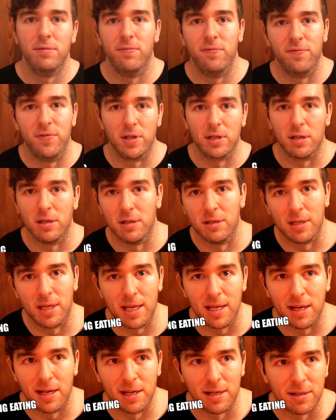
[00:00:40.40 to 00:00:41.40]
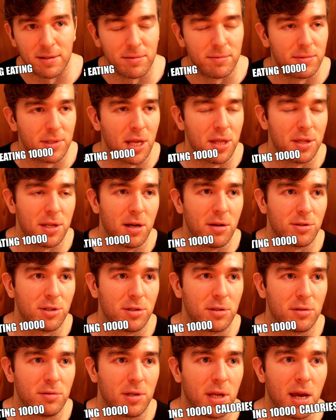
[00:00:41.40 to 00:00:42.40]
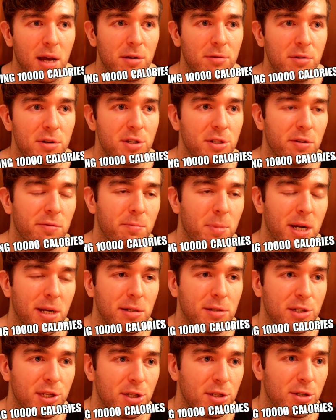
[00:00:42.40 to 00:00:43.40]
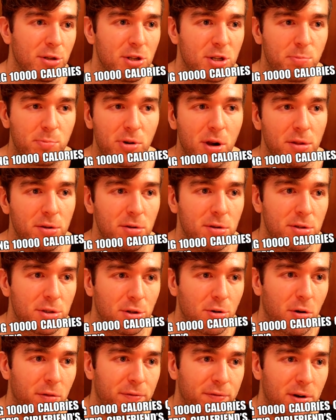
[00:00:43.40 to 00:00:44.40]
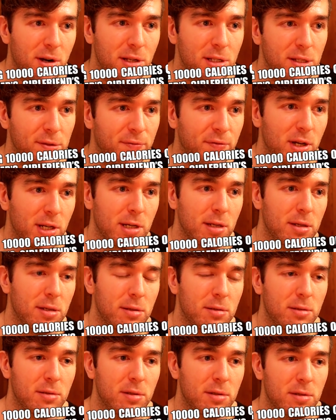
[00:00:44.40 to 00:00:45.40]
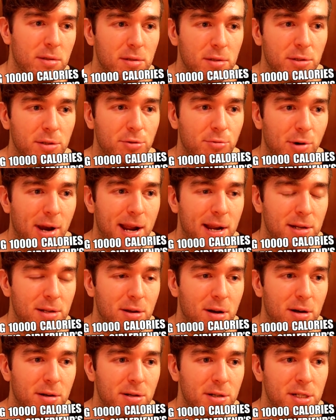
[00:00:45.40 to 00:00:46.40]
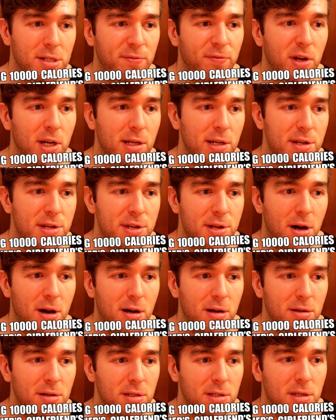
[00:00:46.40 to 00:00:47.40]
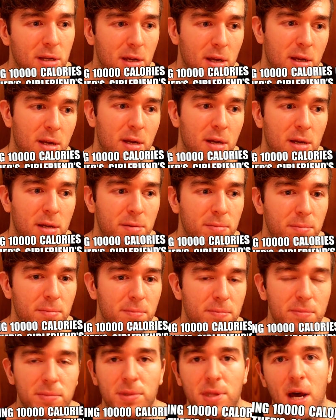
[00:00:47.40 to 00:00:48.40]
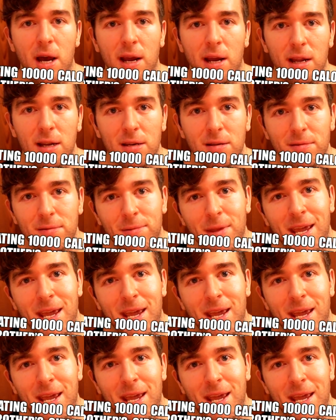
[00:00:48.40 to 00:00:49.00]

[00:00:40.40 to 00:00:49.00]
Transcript: fucking eating 10,000 calories of my sister's brother's girlfriend's fucking granddaughter's fucking dog's diet